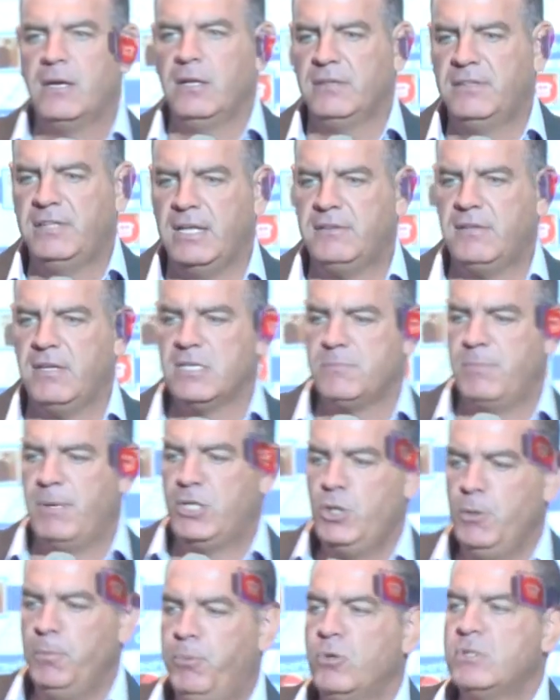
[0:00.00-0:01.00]
details,
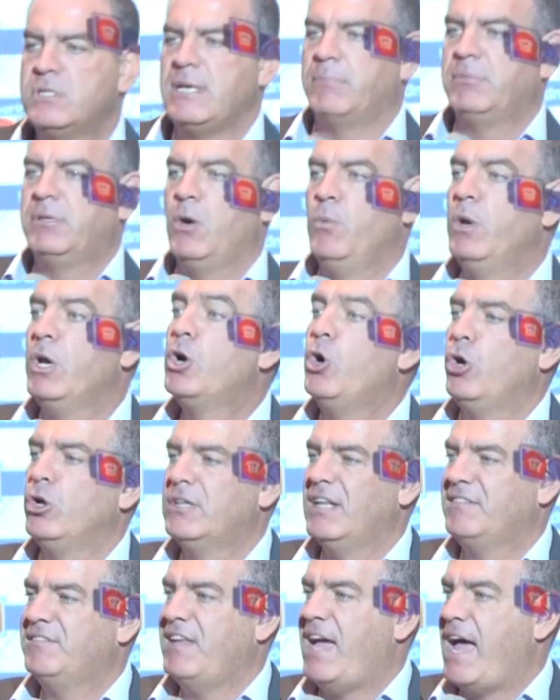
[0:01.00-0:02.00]
but you put something we call
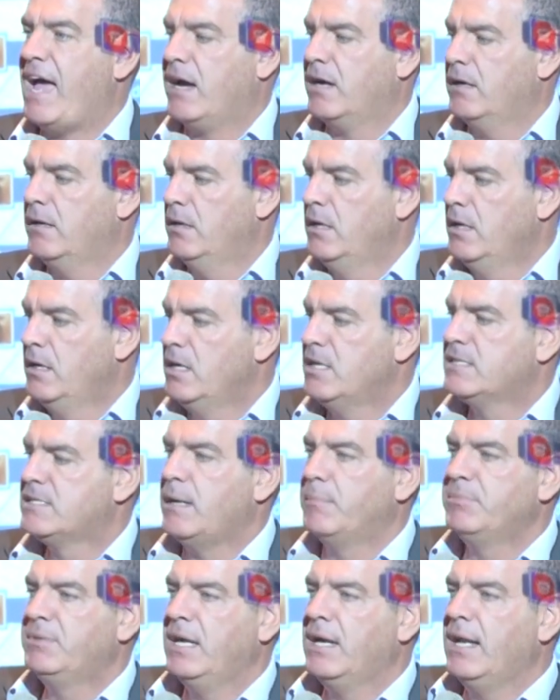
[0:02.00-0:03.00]
the tag. It's
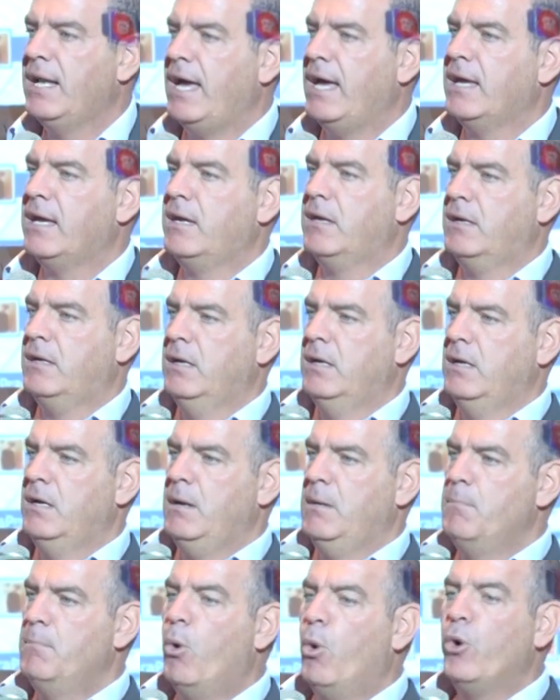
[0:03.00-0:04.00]
something like
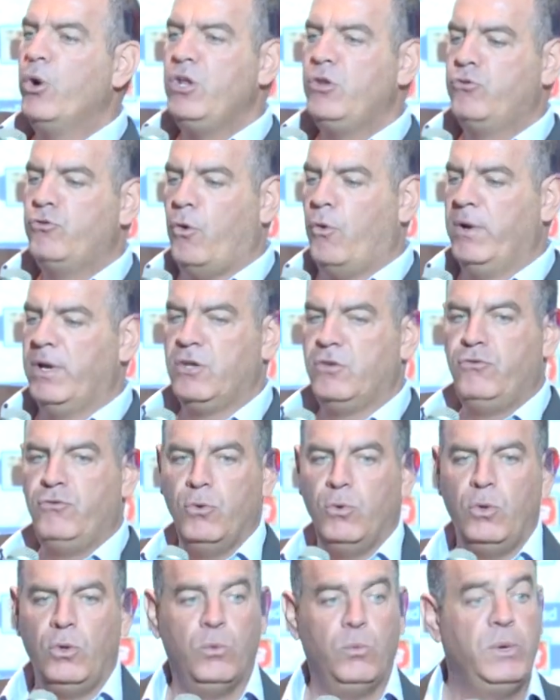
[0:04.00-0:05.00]
monitoring
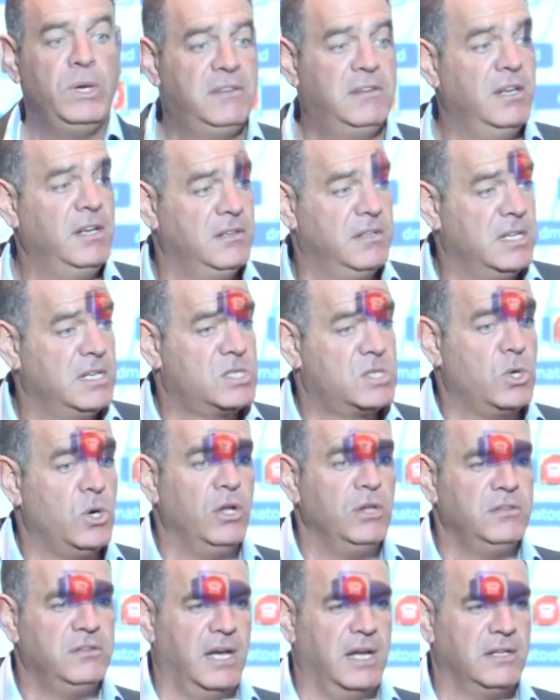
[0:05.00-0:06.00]
tool within this
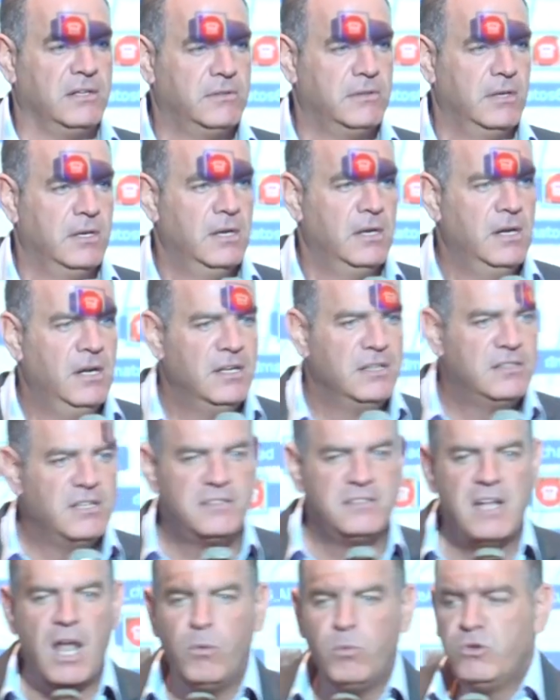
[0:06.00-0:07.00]
content
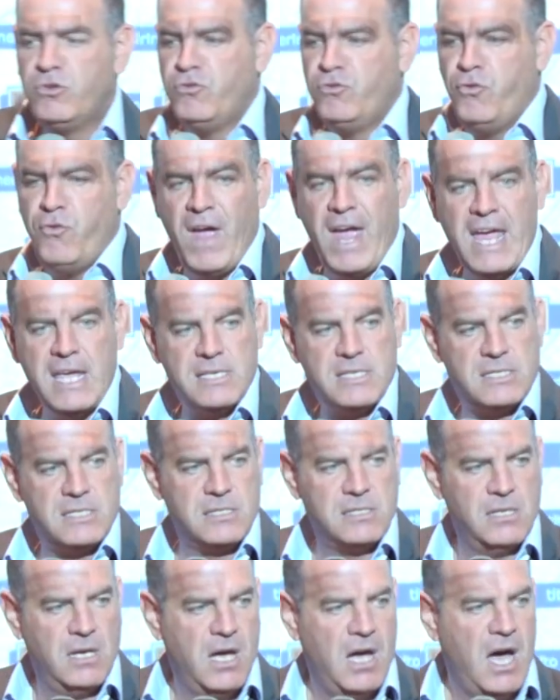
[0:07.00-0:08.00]
that now
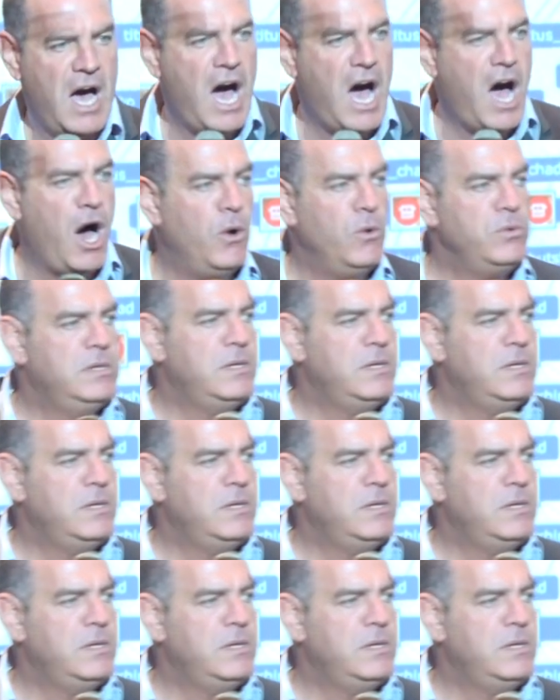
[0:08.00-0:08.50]
trace how the